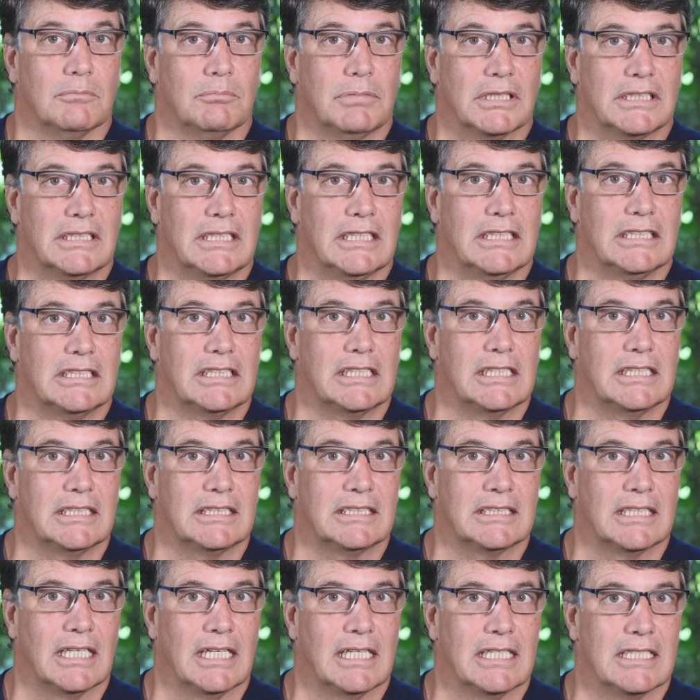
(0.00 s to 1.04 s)
but there's
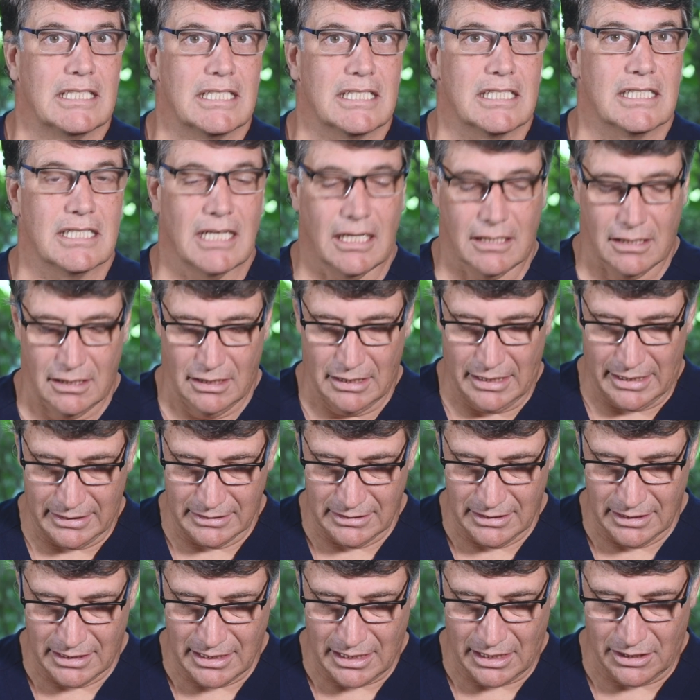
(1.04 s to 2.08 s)
this subtle
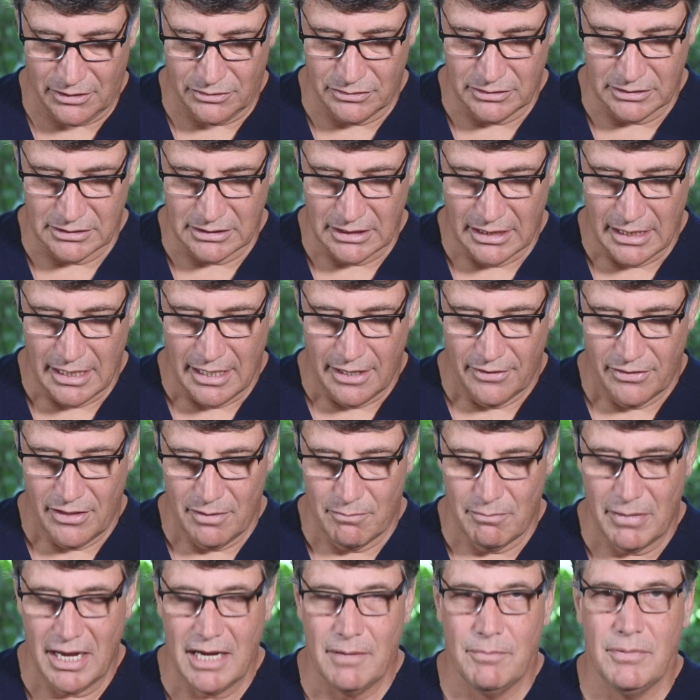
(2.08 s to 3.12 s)
undercurrent.
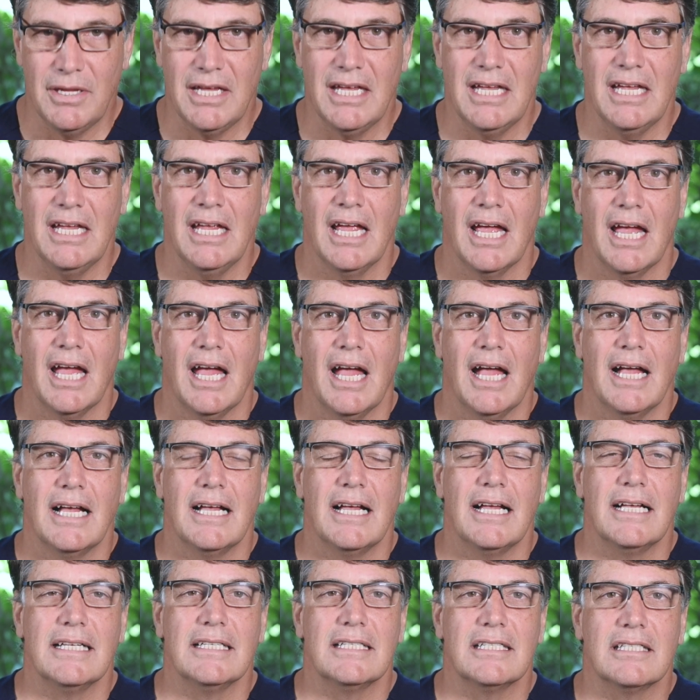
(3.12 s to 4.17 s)
There may be
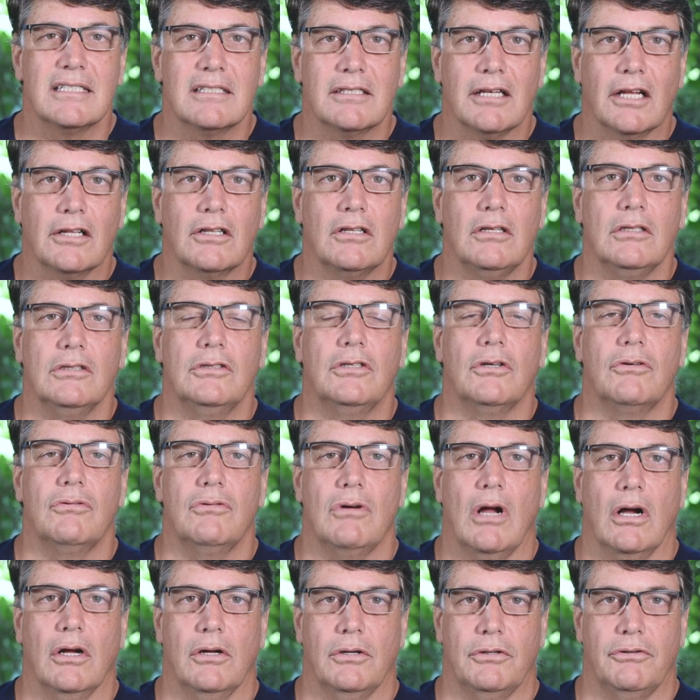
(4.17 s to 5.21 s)
subtle
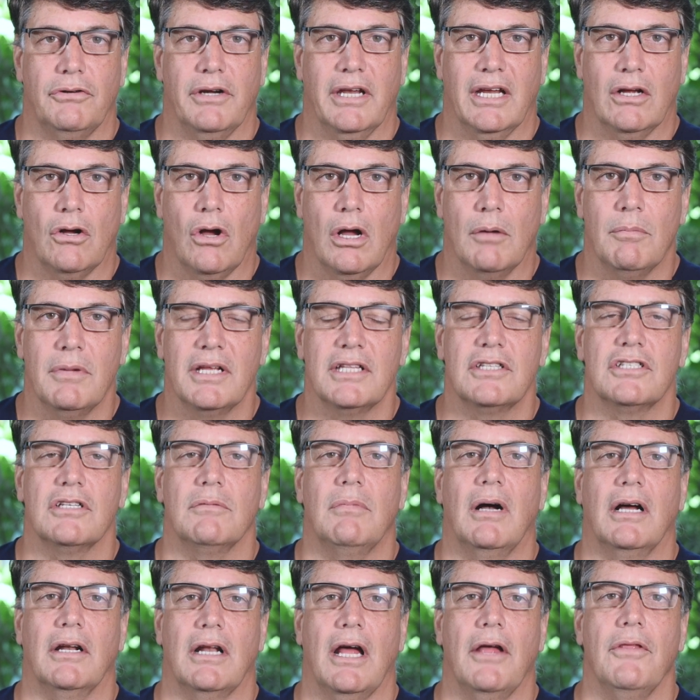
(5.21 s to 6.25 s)
derogatory comments
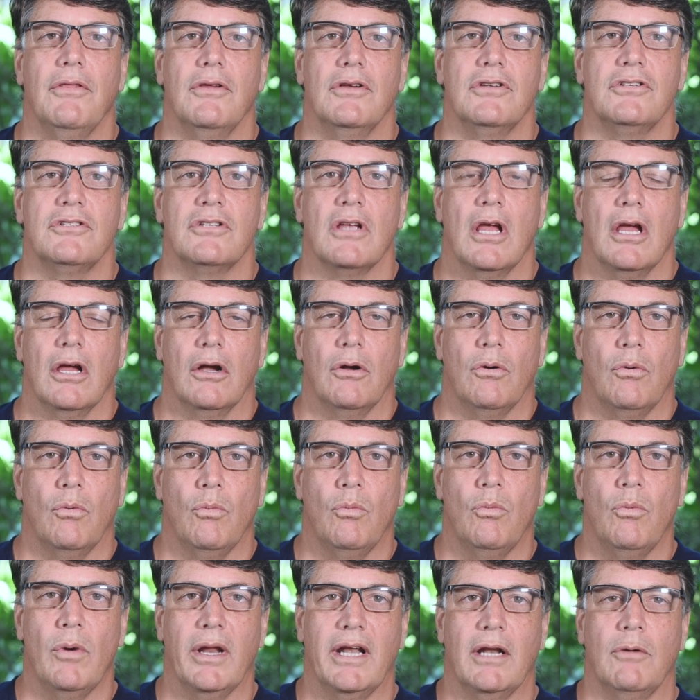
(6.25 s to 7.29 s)
about others
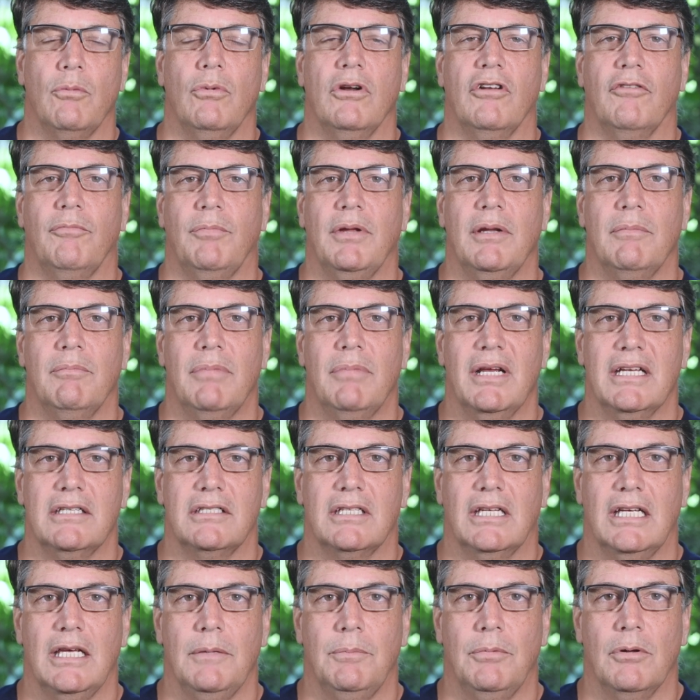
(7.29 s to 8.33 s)
when it would have been best
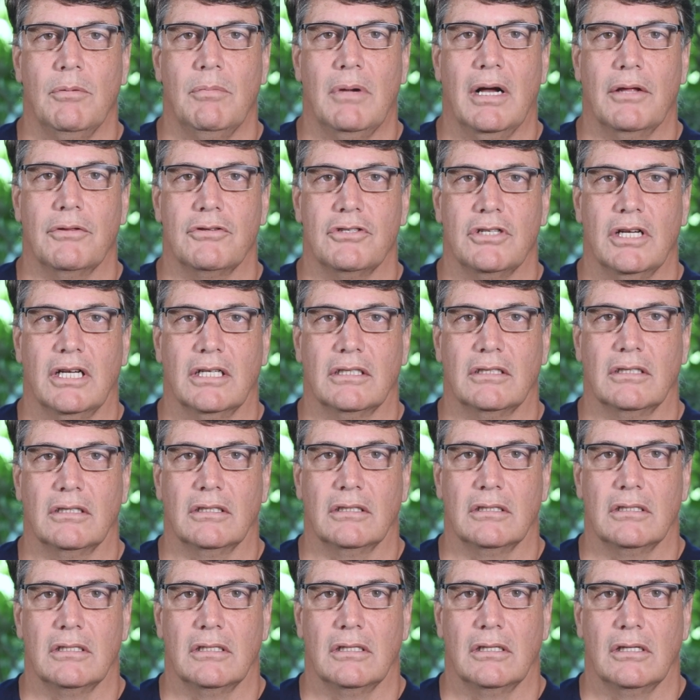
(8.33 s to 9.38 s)
to keep your mouth shut.
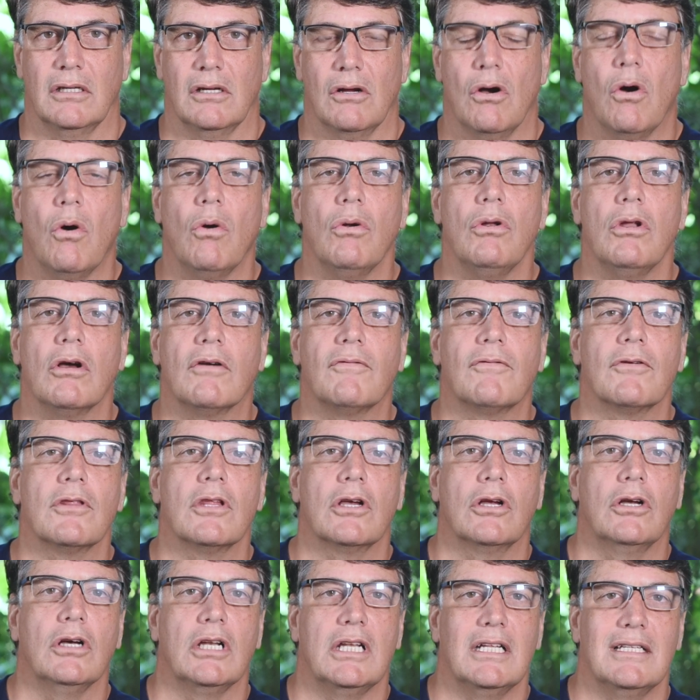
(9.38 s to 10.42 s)
Or look for the
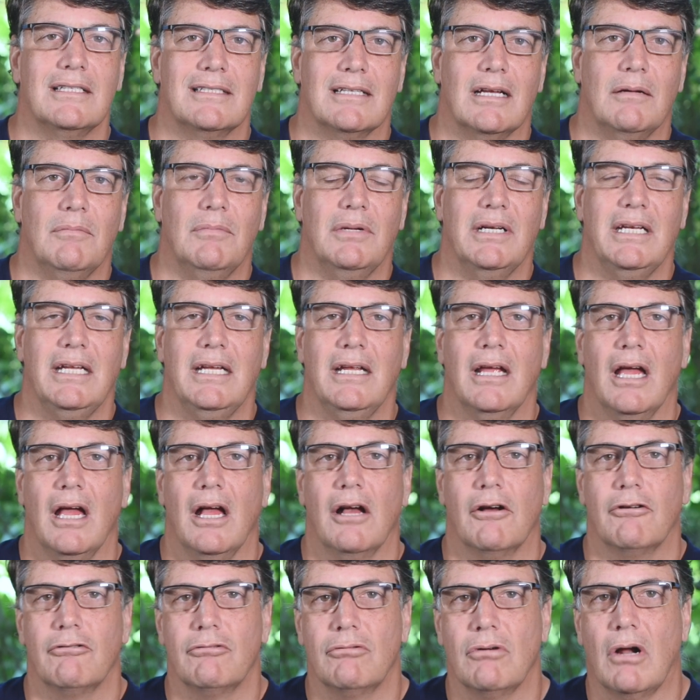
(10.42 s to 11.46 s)
good in somebody
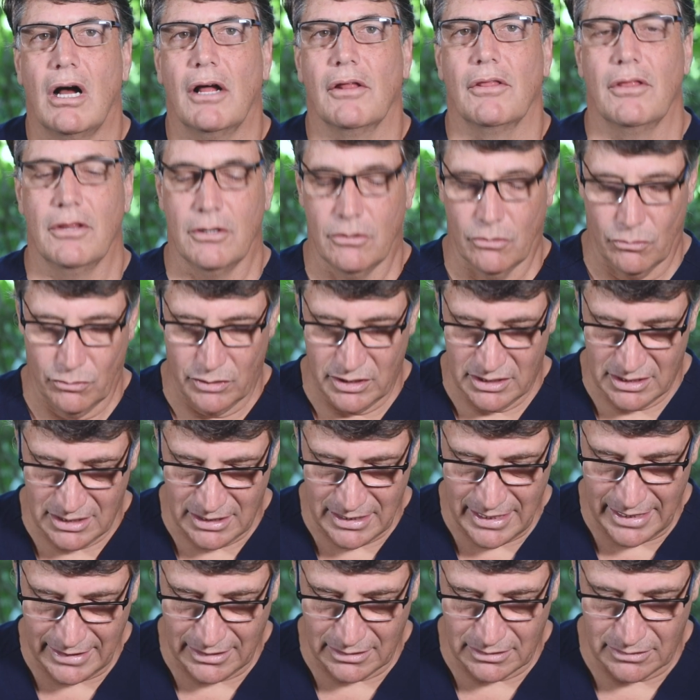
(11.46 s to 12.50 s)
rather than always the
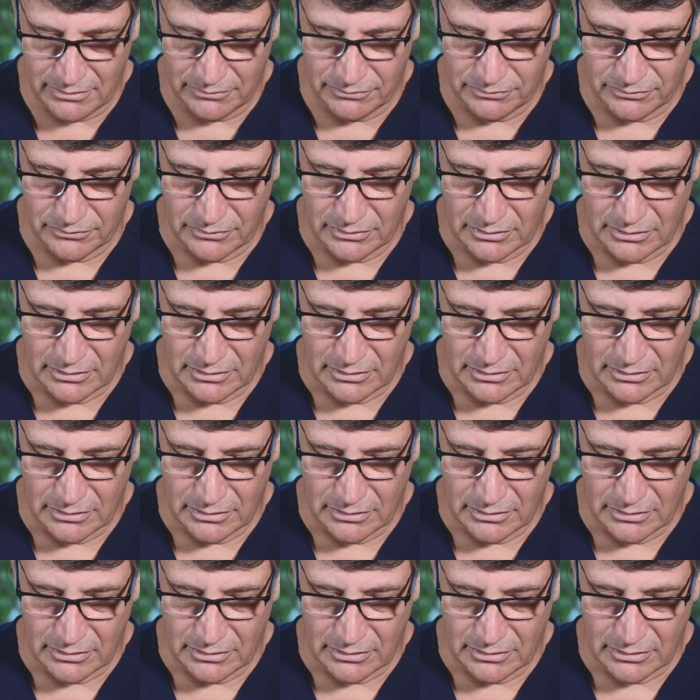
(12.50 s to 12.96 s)
negative.